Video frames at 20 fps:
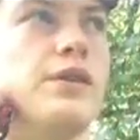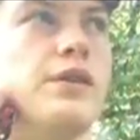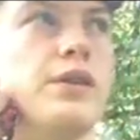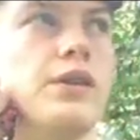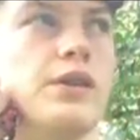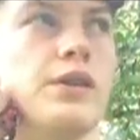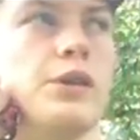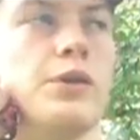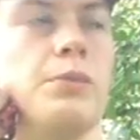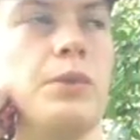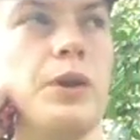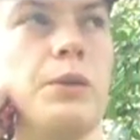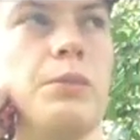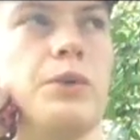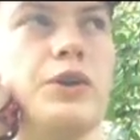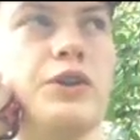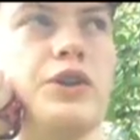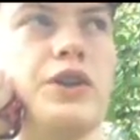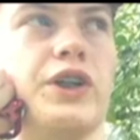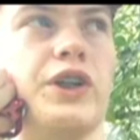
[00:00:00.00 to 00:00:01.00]
a little bit of
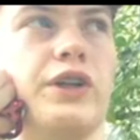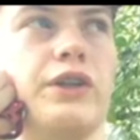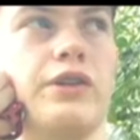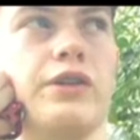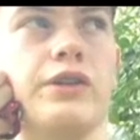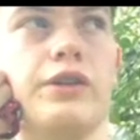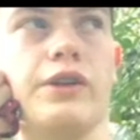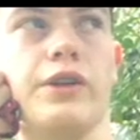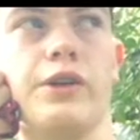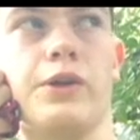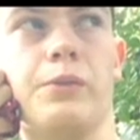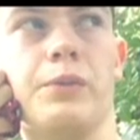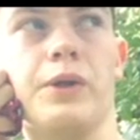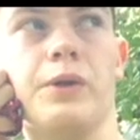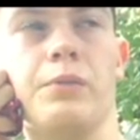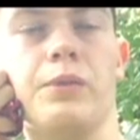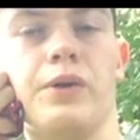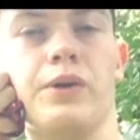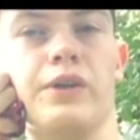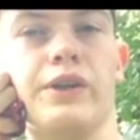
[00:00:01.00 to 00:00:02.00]
pushing, a little bit
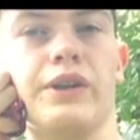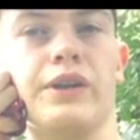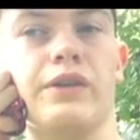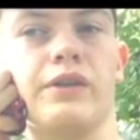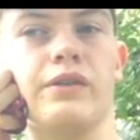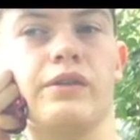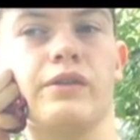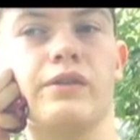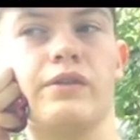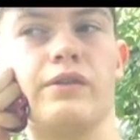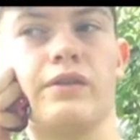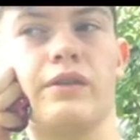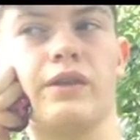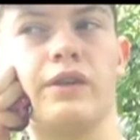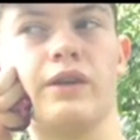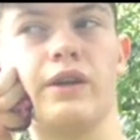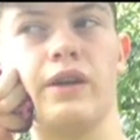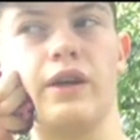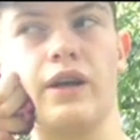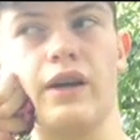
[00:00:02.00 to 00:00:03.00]
of pulling,
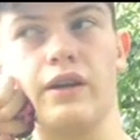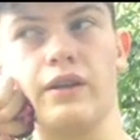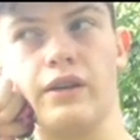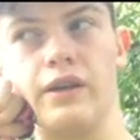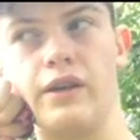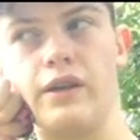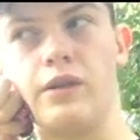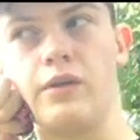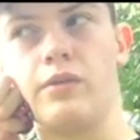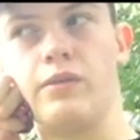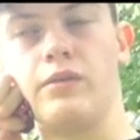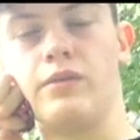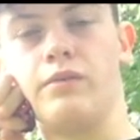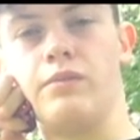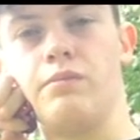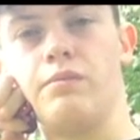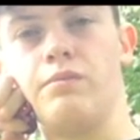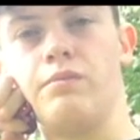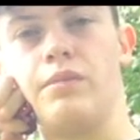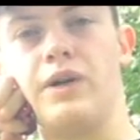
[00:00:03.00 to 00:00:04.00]
and like
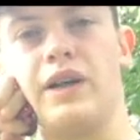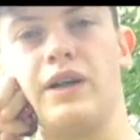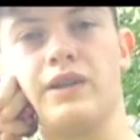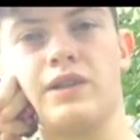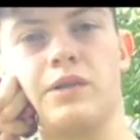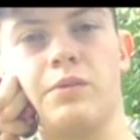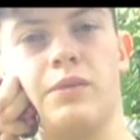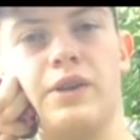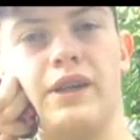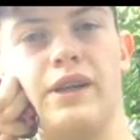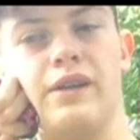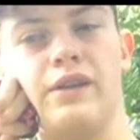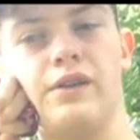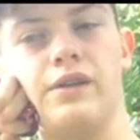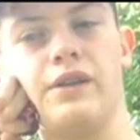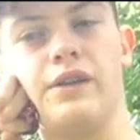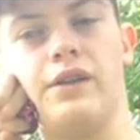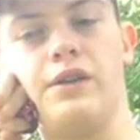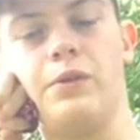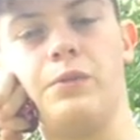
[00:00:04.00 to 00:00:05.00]
possibly a
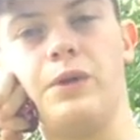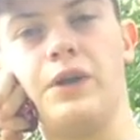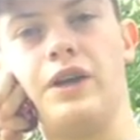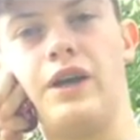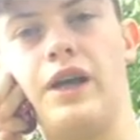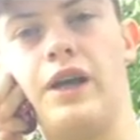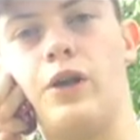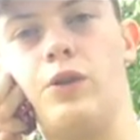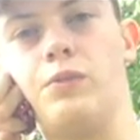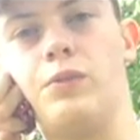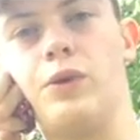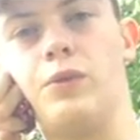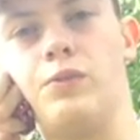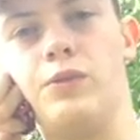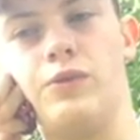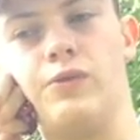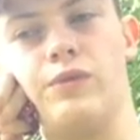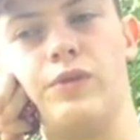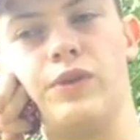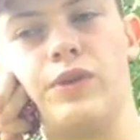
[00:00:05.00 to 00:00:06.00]
little bit of elbow
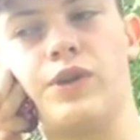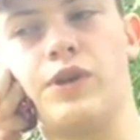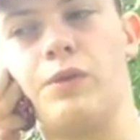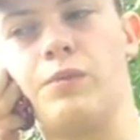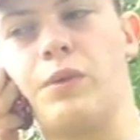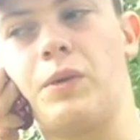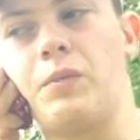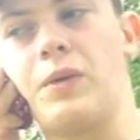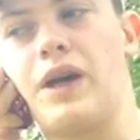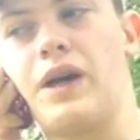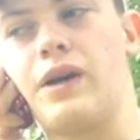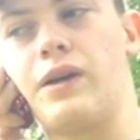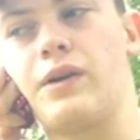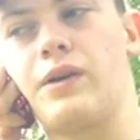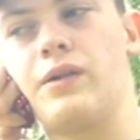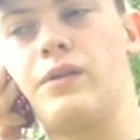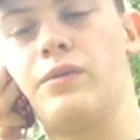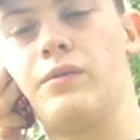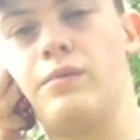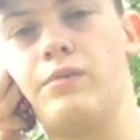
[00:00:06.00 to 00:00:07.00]
movement coming back.
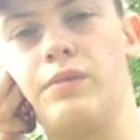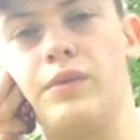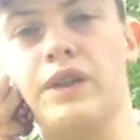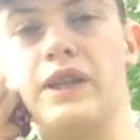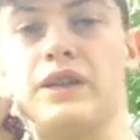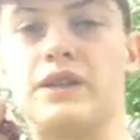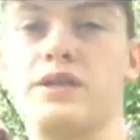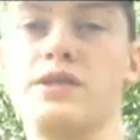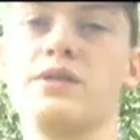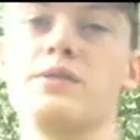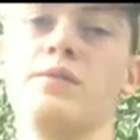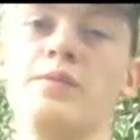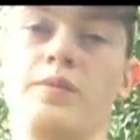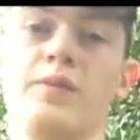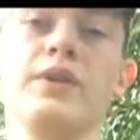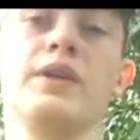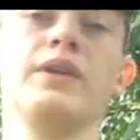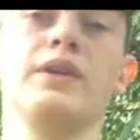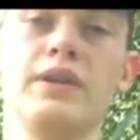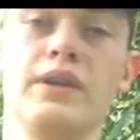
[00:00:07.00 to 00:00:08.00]
But that's
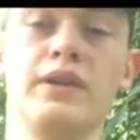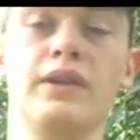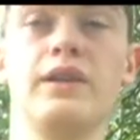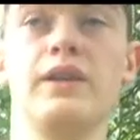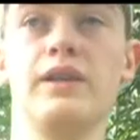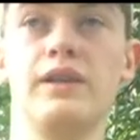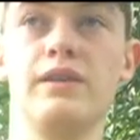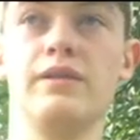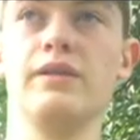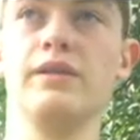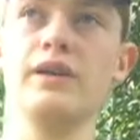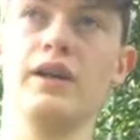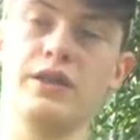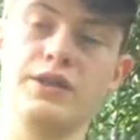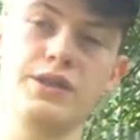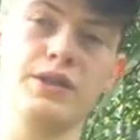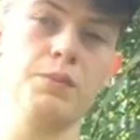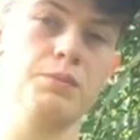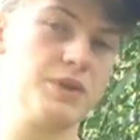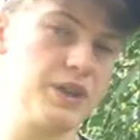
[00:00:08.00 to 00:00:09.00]
a
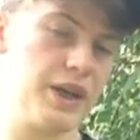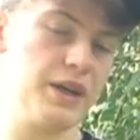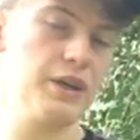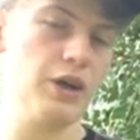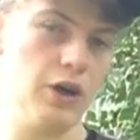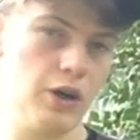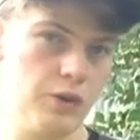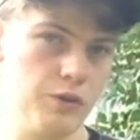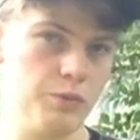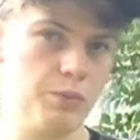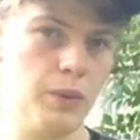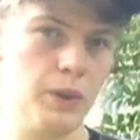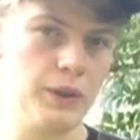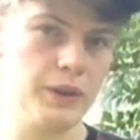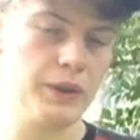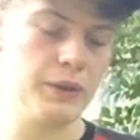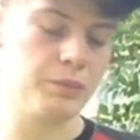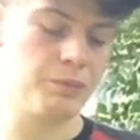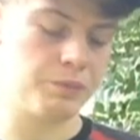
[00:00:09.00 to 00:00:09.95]
subset of pulling.